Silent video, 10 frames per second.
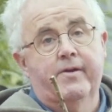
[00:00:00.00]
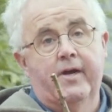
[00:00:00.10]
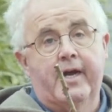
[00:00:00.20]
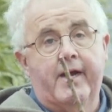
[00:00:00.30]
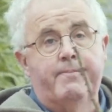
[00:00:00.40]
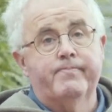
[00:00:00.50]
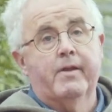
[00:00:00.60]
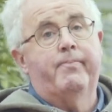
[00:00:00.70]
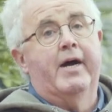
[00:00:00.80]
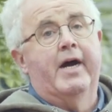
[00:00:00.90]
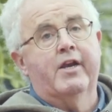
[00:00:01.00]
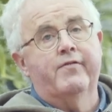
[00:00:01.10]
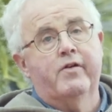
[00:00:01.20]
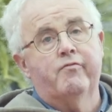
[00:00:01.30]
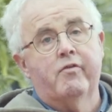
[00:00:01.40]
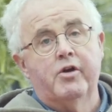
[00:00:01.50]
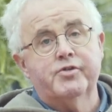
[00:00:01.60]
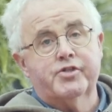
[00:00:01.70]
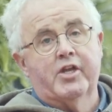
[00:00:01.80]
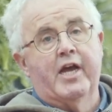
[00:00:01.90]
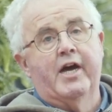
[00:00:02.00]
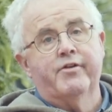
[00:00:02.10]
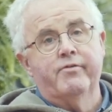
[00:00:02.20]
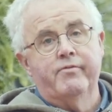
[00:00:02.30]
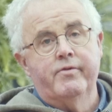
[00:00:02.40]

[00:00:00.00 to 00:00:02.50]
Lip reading: part of a rose garden,